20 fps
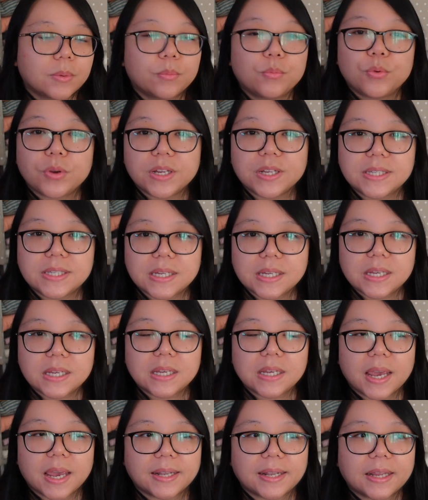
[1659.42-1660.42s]

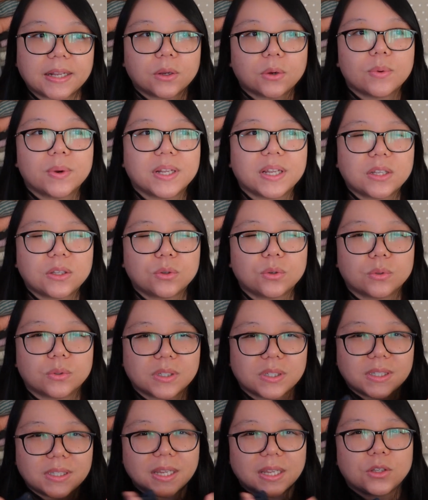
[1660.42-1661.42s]
breezy, and I don't want it to
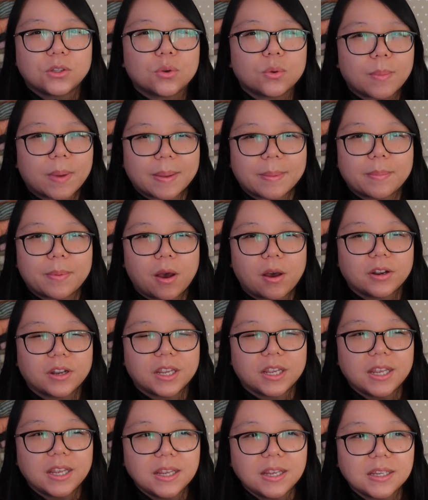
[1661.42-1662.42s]
stick to my
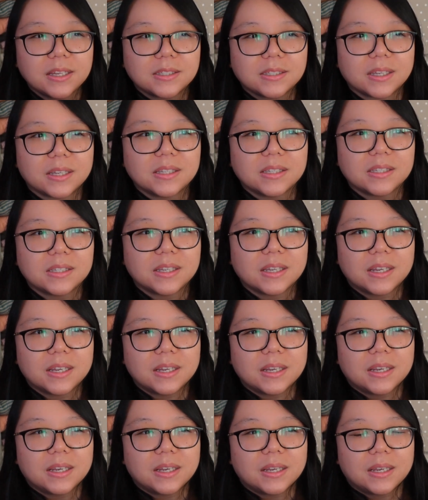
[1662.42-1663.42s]
body, since
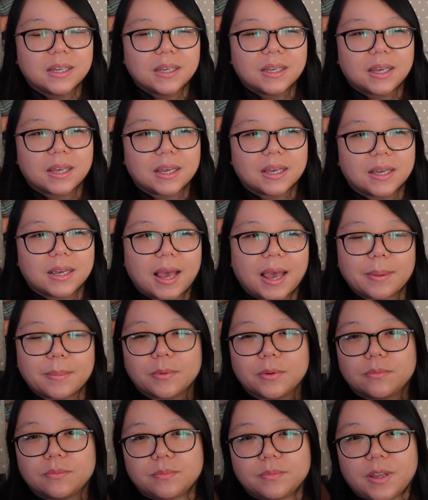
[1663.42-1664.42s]

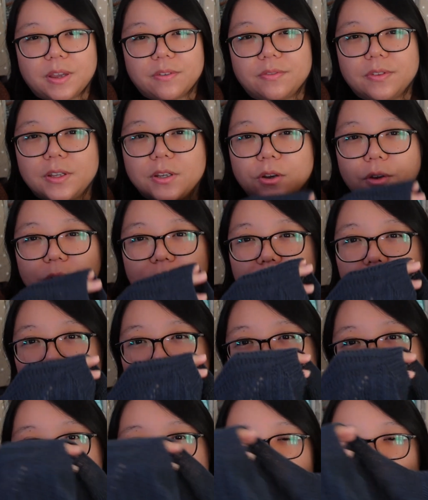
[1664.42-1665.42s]
I'm definitely going to
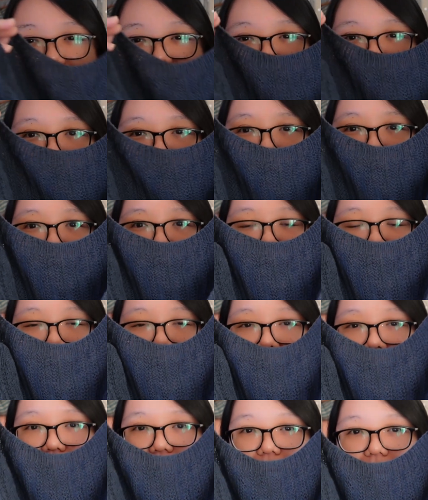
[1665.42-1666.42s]
wear it out and
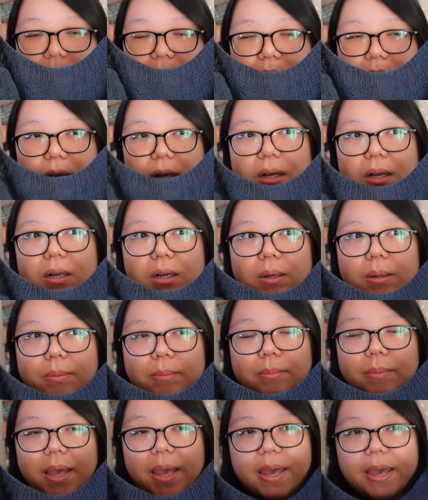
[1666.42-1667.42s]
about,
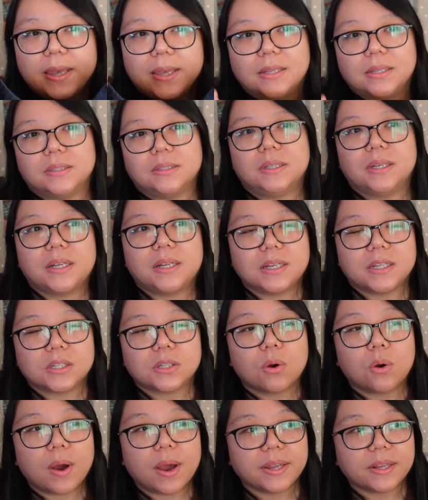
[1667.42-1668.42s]
and it is
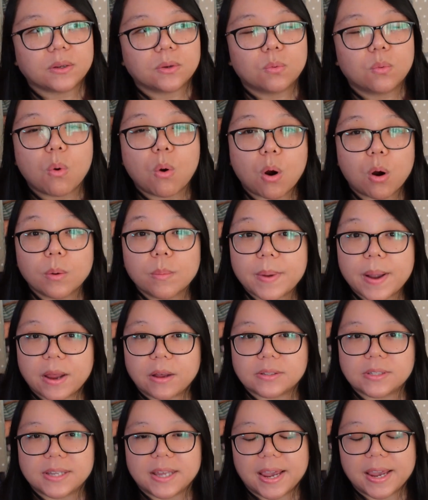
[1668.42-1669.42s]
quite warm
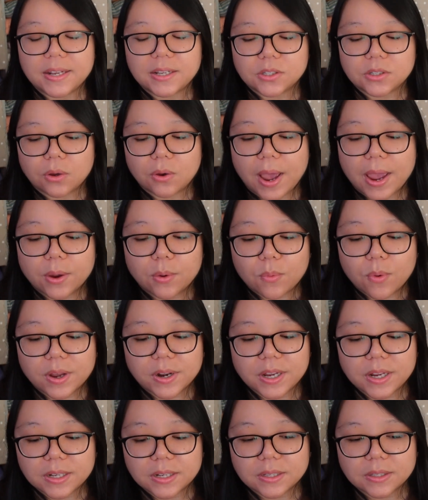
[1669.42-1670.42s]
outside, so I
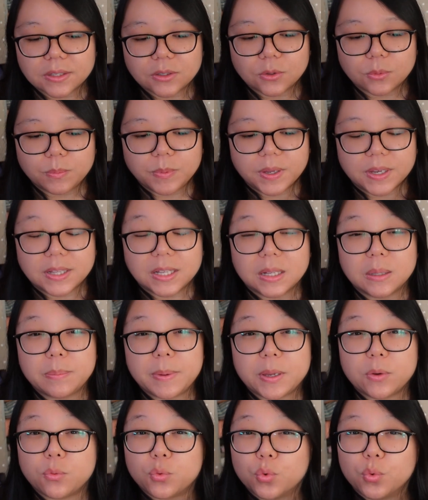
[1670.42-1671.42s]
want it to be a little
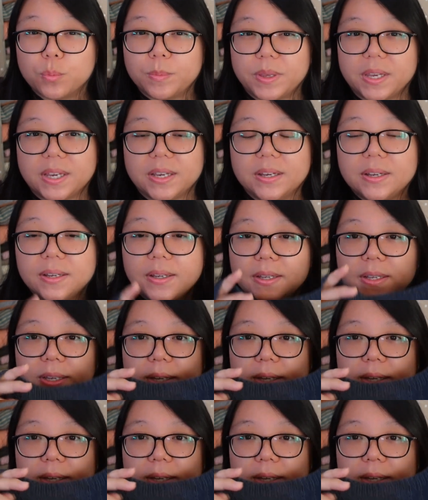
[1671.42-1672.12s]
bit roomier.